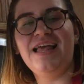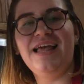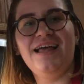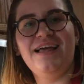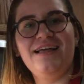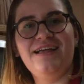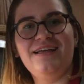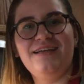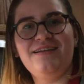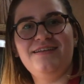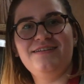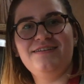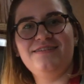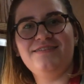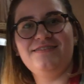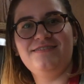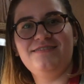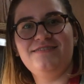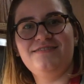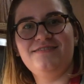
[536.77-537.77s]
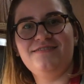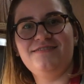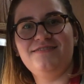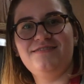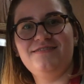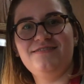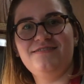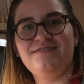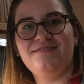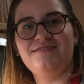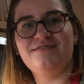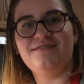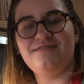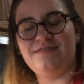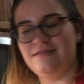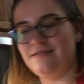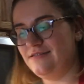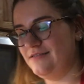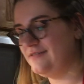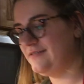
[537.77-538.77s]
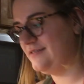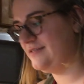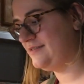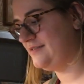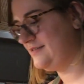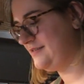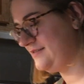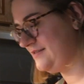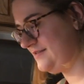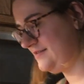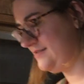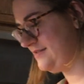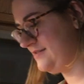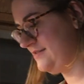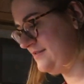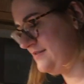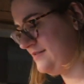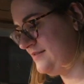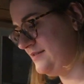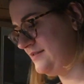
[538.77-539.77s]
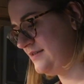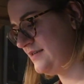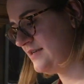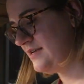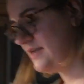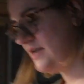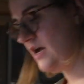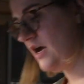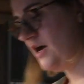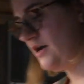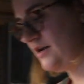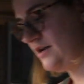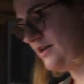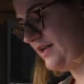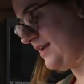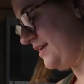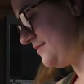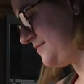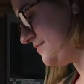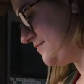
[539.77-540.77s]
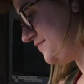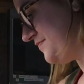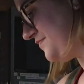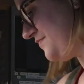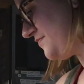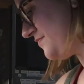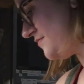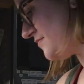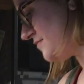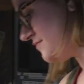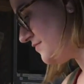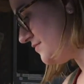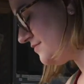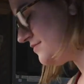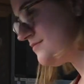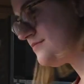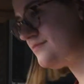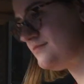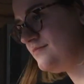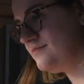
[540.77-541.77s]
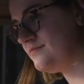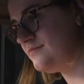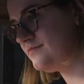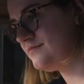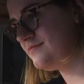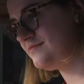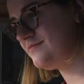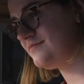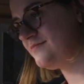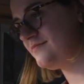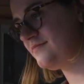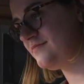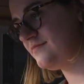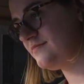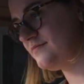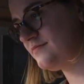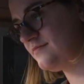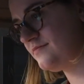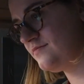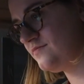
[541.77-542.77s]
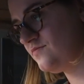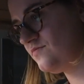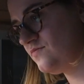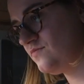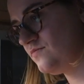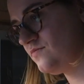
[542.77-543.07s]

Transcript: I love theater. Still absolutely terrified of public speaking. That's gonna be my number 1. My number 2 is cockroaches.